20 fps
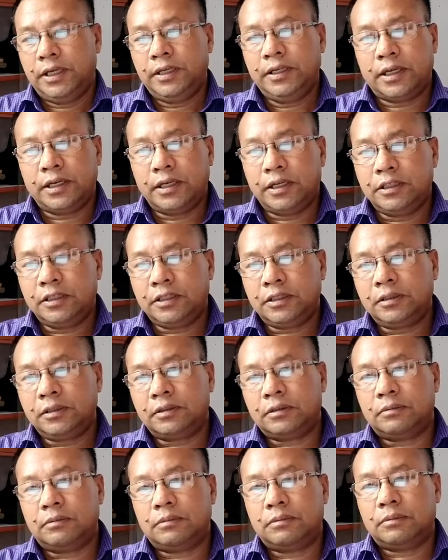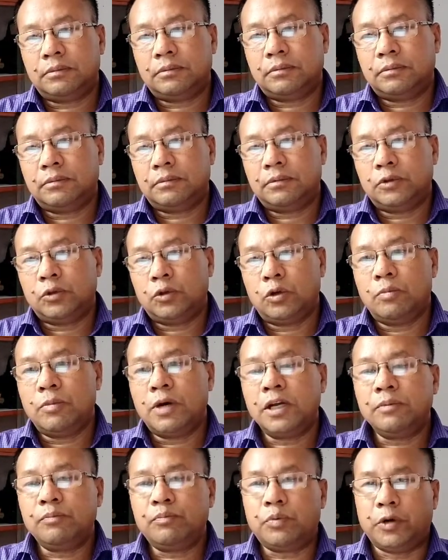And another
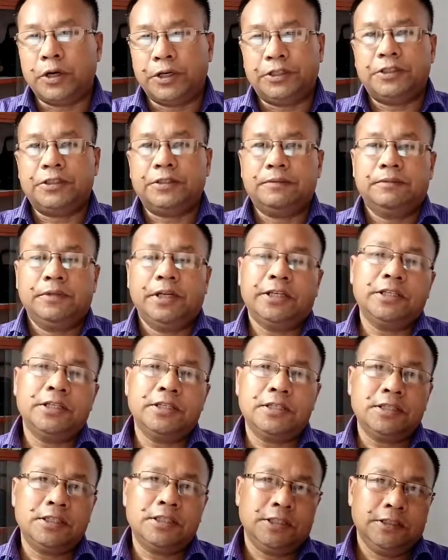Roman poet, let us